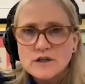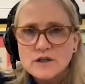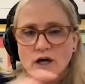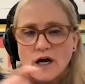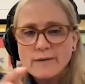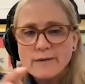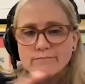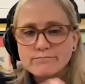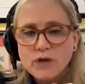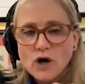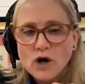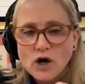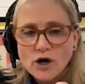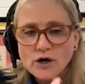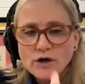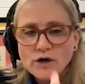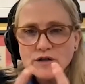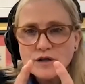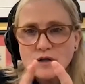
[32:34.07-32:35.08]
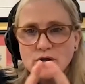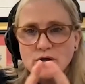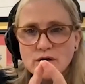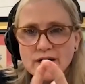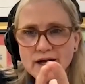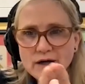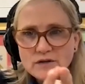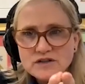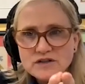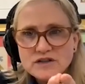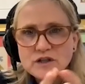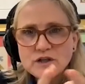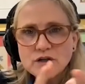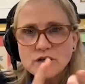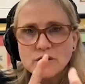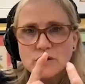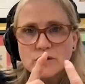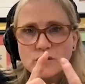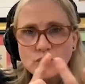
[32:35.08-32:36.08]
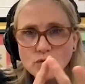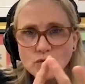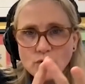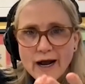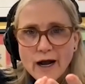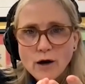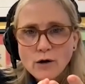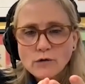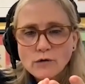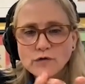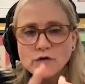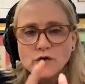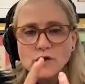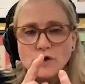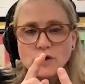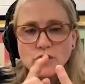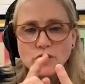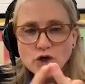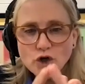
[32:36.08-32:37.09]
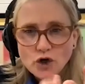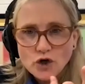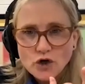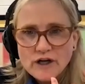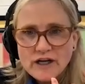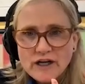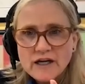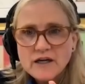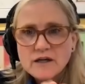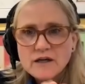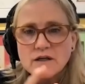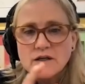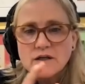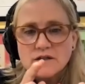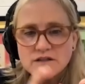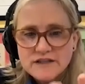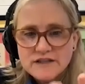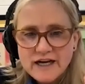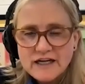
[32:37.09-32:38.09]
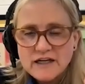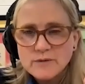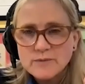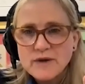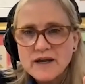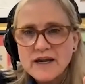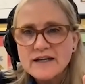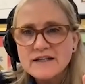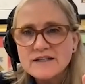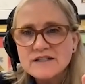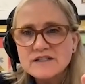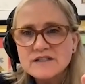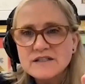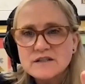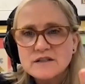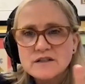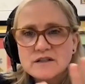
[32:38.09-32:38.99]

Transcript: I'm Bart, Nelson, Ralph, Kearney, Database.